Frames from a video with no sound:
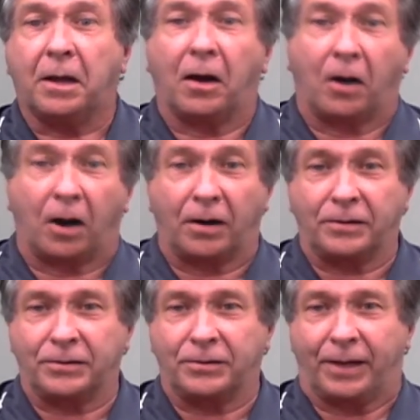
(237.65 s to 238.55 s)
a
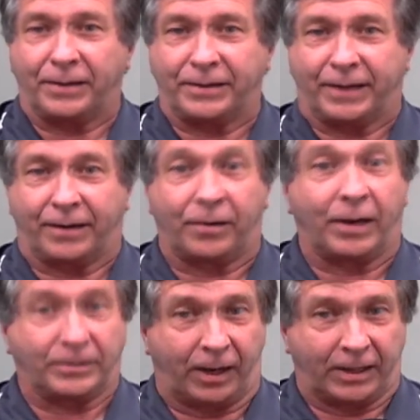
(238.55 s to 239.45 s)
large lens that
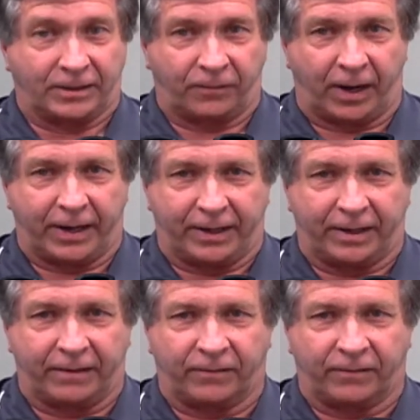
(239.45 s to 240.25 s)
collects lots of light and gives